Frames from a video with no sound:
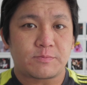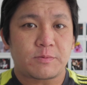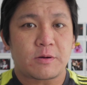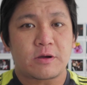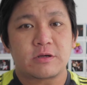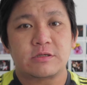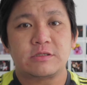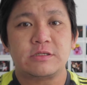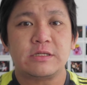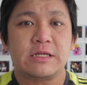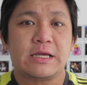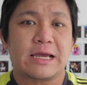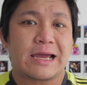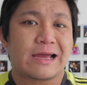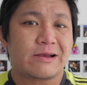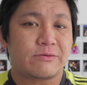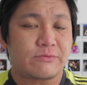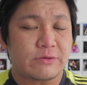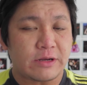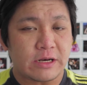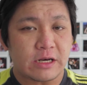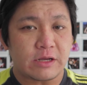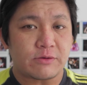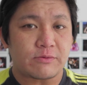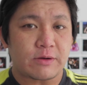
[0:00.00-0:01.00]
personally, I
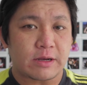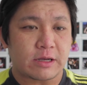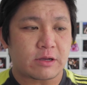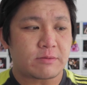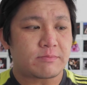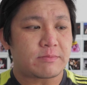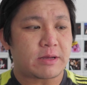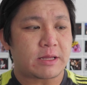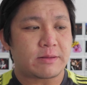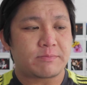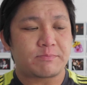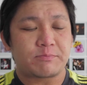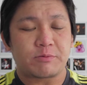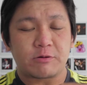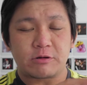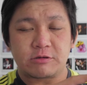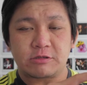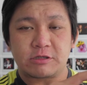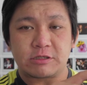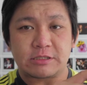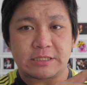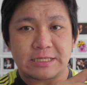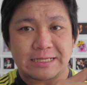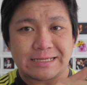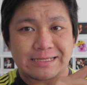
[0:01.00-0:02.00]
really recommend
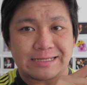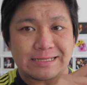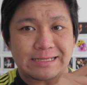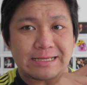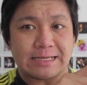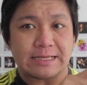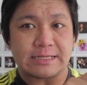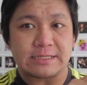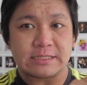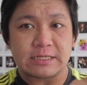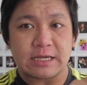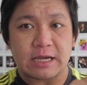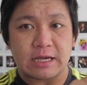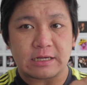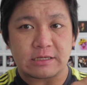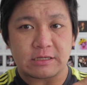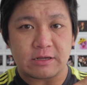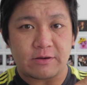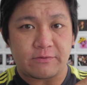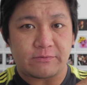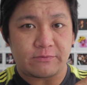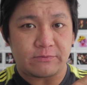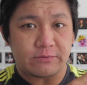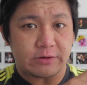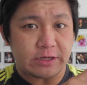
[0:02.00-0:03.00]
purchasing these kinds
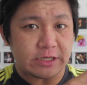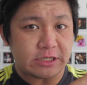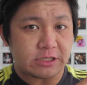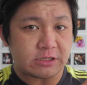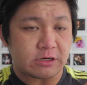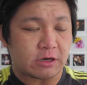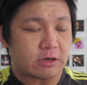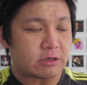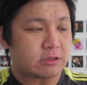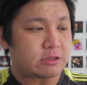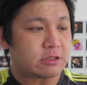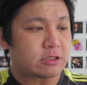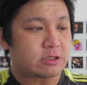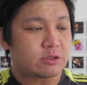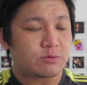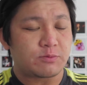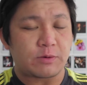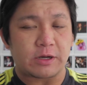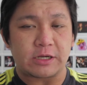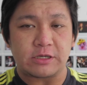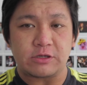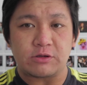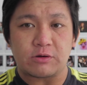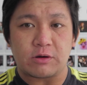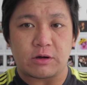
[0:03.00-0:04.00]
of rechargers
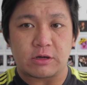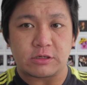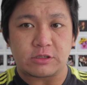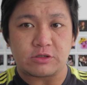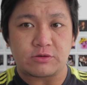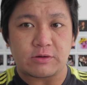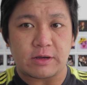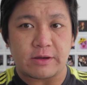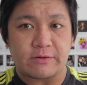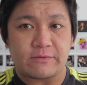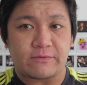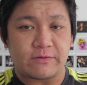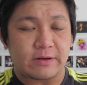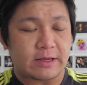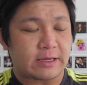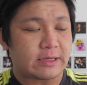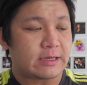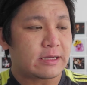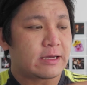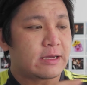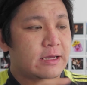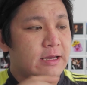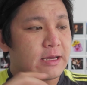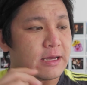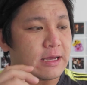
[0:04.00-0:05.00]
when you are
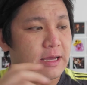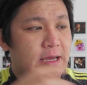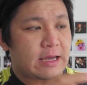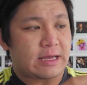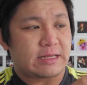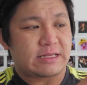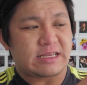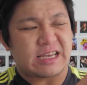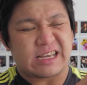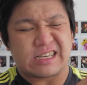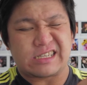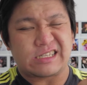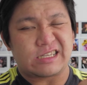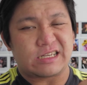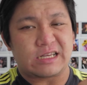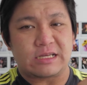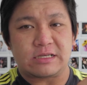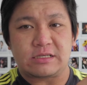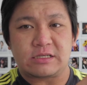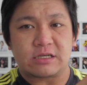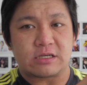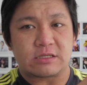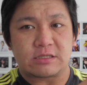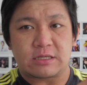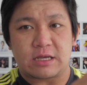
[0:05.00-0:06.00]
traveling, and
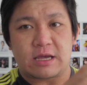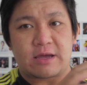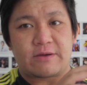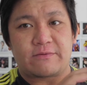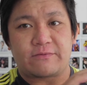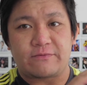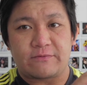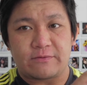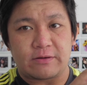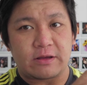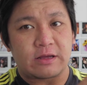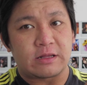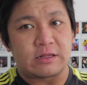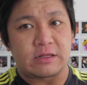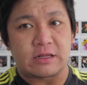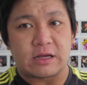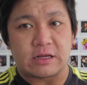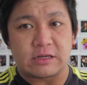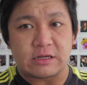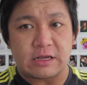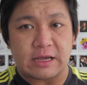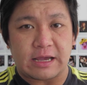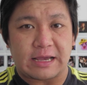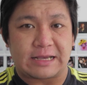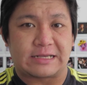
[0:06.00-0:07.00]
actually just have
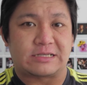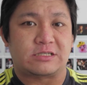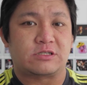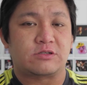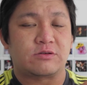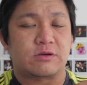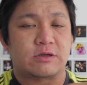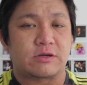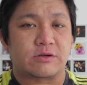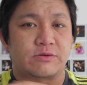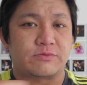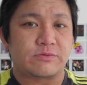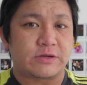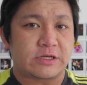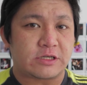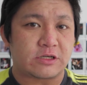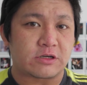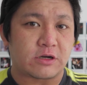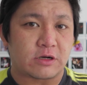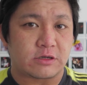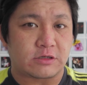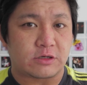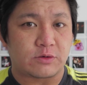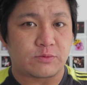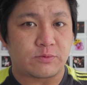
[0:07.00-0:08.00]
another extra
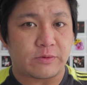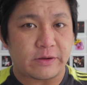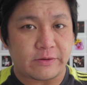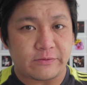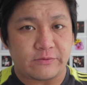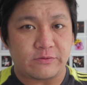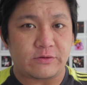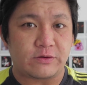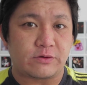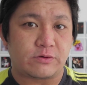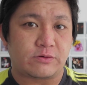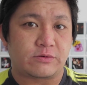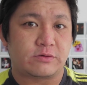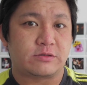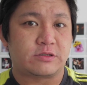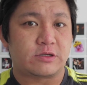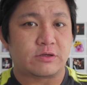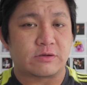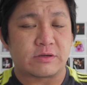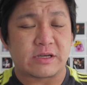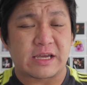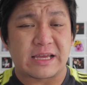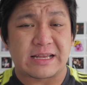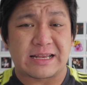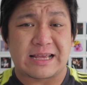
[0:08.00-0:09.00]
recharger with you so
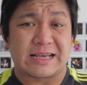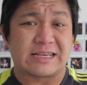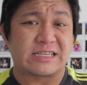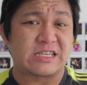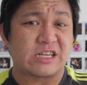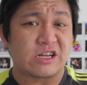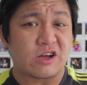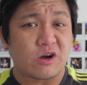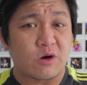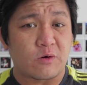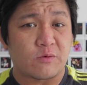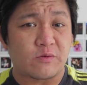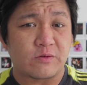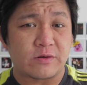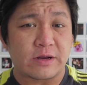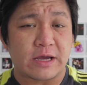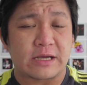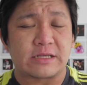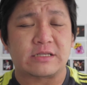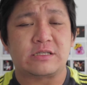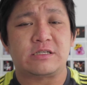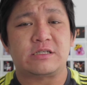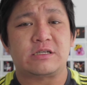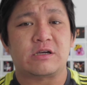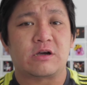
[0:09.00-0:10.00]
you can actually
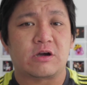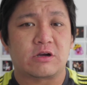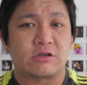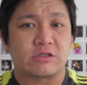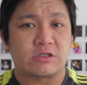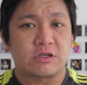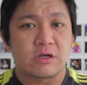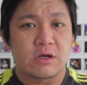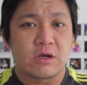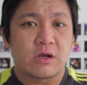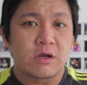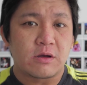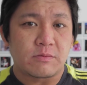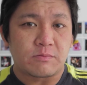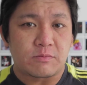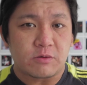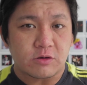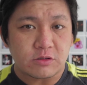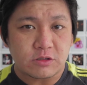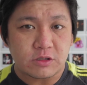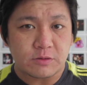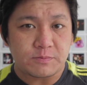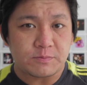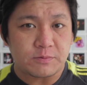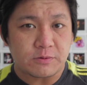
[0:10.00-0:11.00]
overnight charge
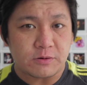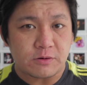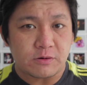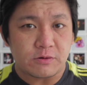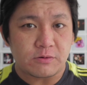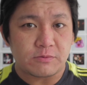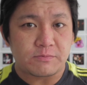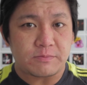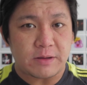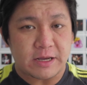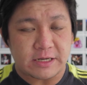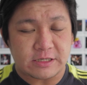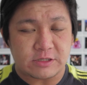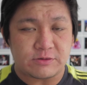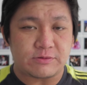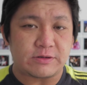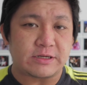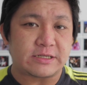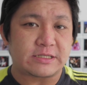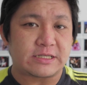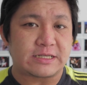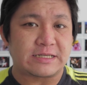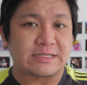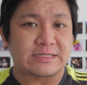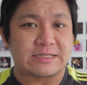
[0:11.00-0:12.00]
multiple
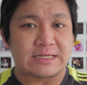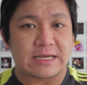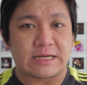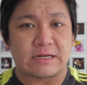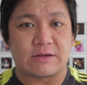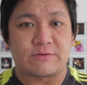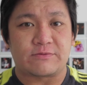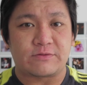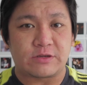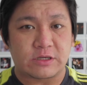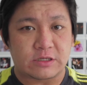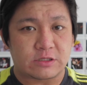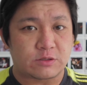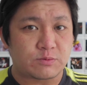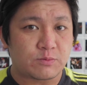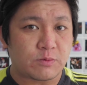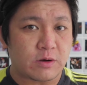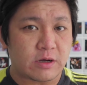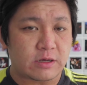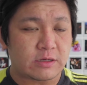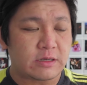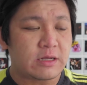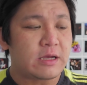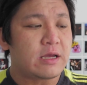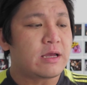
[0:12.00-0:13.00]
batteries instead of just
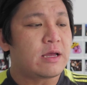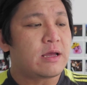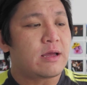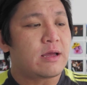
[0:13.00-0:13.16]
one.